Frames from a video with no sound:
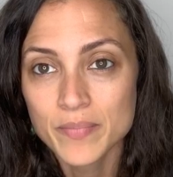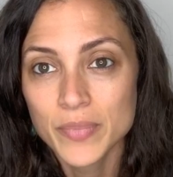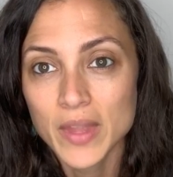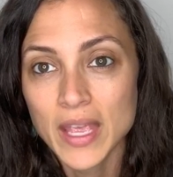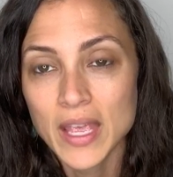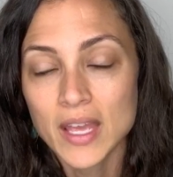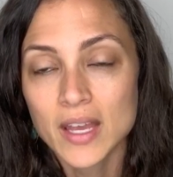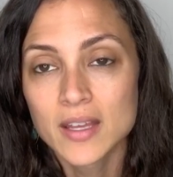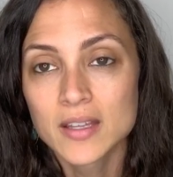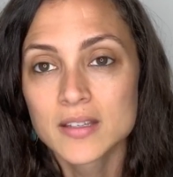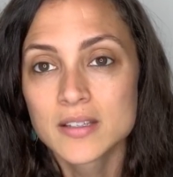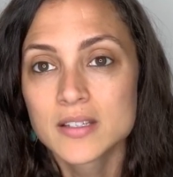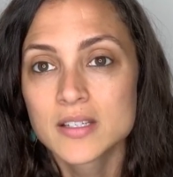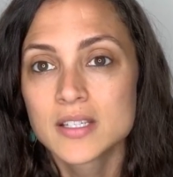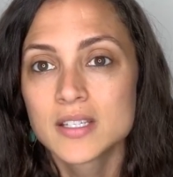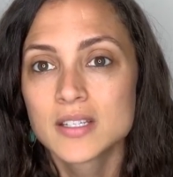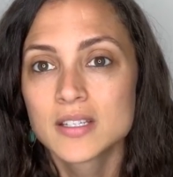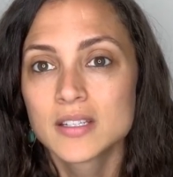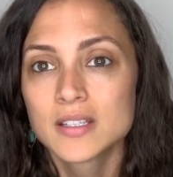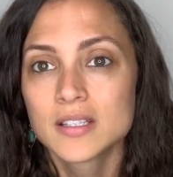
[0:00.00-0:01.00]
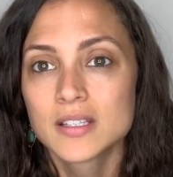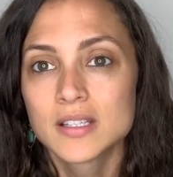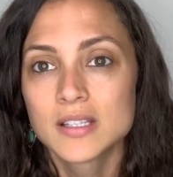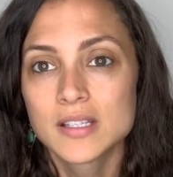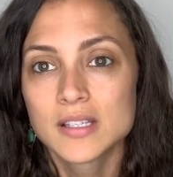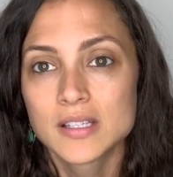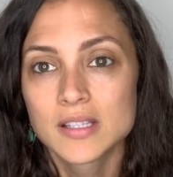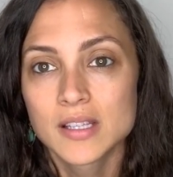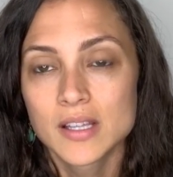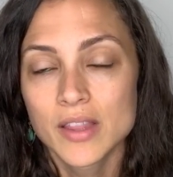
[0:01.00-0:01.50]
and
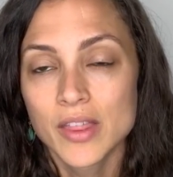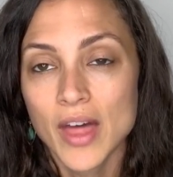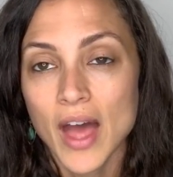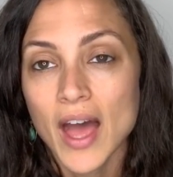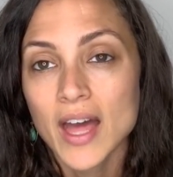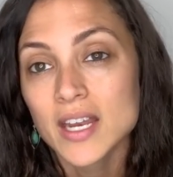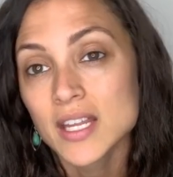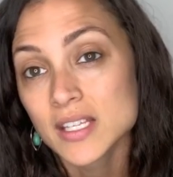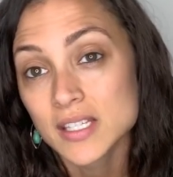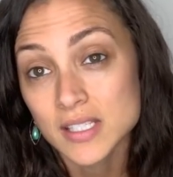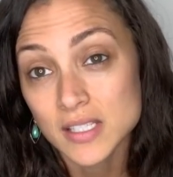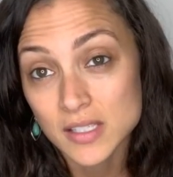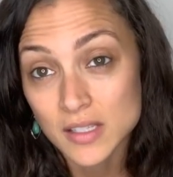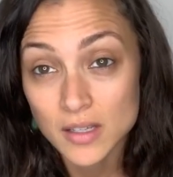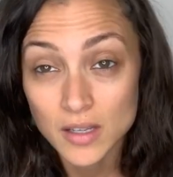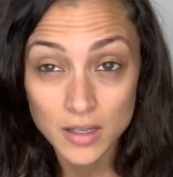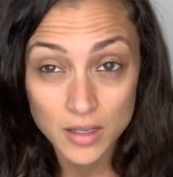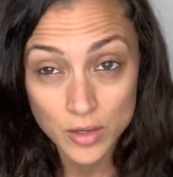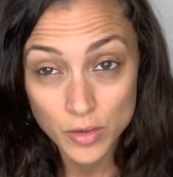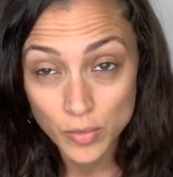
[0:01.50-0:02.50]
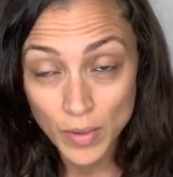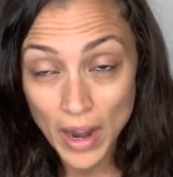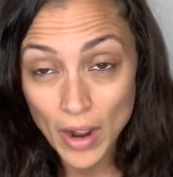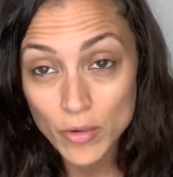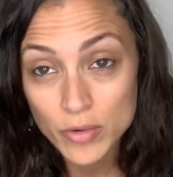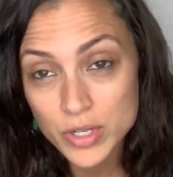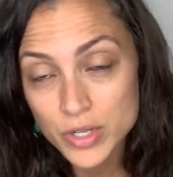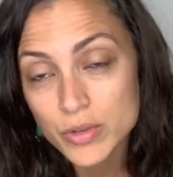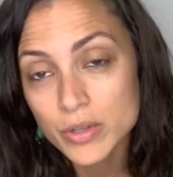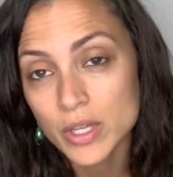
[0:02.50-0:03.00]
that is a
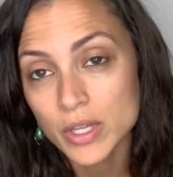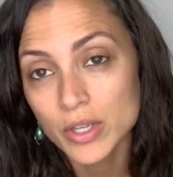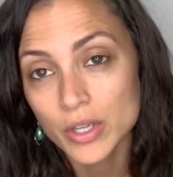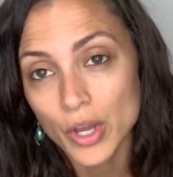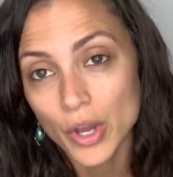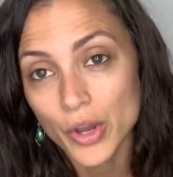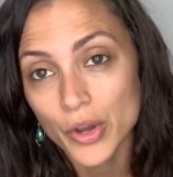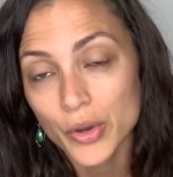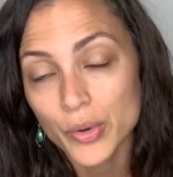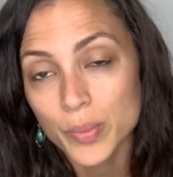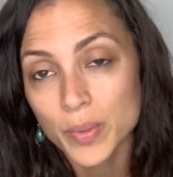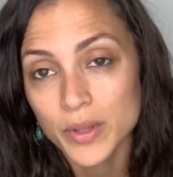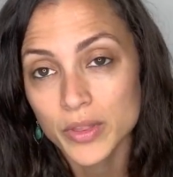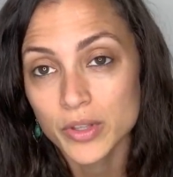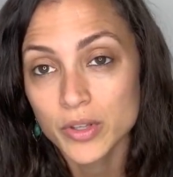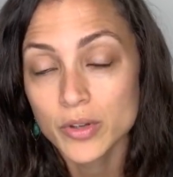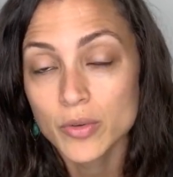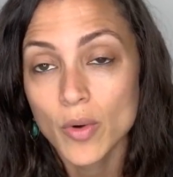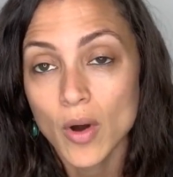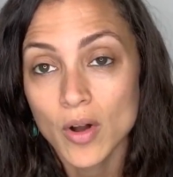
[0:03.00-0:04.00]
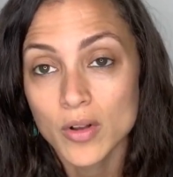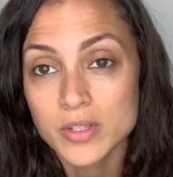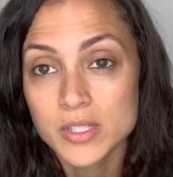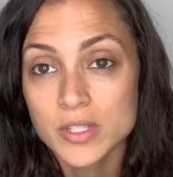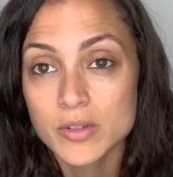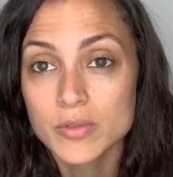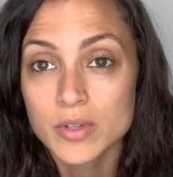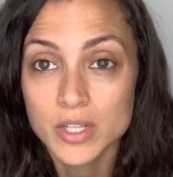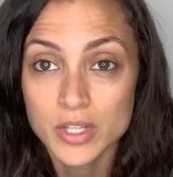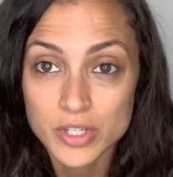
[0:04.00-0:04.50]
route you can go. But you
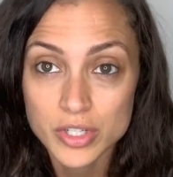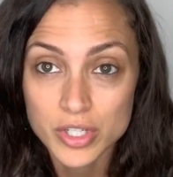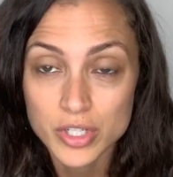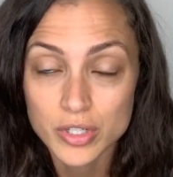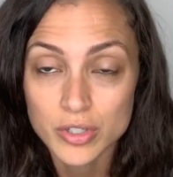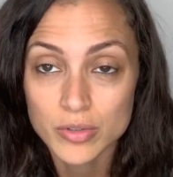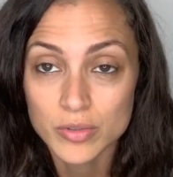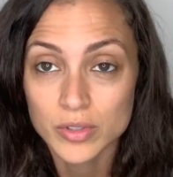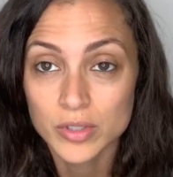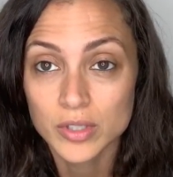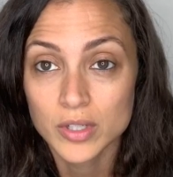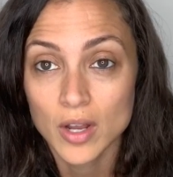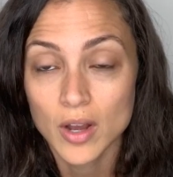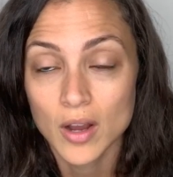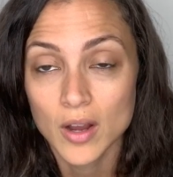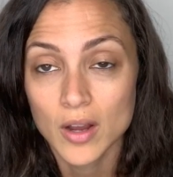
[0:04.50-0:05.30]
also can do